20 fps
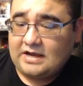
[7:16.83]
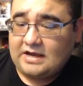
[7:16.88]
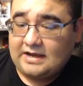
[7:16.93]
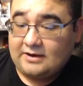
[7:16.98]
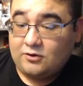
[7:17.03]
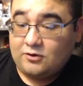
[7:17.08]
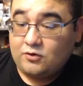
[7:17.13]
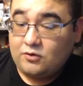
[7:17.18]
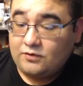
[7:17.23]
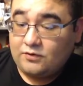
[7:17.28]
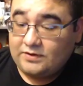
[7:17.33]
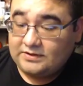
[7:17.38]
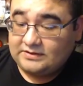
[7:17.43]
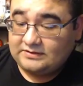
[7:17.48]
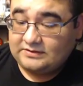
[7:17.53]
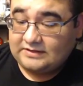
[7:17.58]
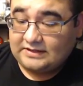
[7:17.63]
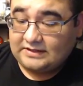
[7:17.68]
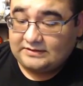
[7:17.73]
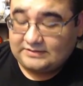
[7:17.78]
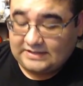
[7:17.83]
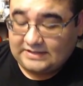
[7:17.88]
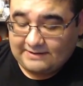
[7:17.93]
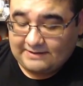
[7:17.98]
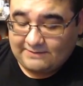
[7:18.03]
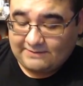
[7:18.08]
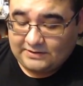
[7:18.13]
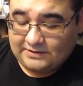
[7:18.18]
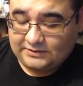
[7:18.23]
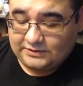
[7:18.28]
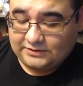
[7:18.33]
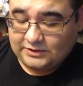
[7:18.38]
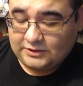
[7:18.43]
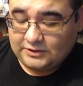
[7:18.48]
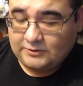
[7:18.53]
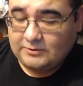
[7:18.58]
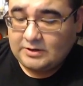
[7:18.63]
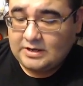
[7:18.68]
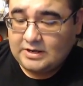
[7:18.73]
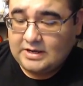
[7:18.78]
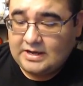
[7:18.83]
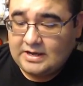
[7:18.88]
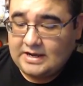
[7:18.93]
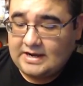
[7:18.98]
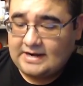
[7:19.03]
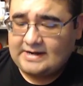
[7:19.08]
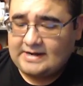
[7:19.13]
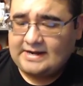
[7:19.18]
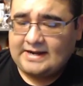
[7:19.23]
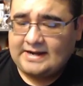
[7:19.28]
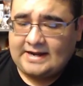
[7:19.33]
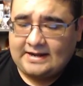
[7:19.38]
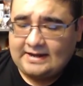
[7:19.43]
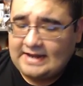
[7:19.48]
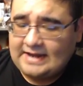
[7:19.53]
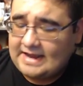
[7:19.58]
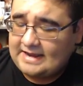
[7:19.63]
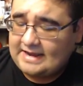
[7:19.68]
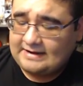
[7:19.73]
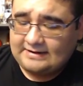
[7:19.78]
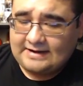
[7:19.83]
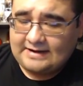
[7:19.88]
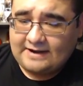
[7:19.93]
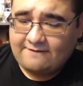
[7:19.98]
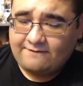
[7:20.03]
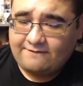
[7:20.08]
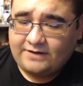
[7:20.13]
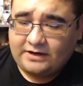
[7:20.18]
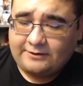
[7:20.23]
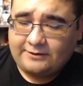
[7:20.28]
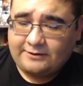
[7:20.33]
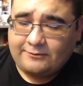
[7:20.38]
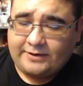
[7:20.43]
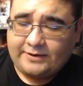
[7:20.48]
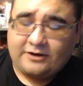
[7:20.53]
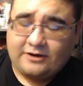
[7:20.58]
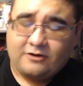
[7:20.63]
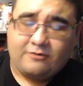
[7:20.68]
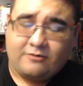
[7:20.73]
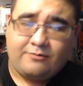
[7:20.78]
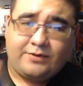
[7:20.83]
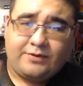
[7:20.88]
Ooh, this is nice to have also. Not very rare, but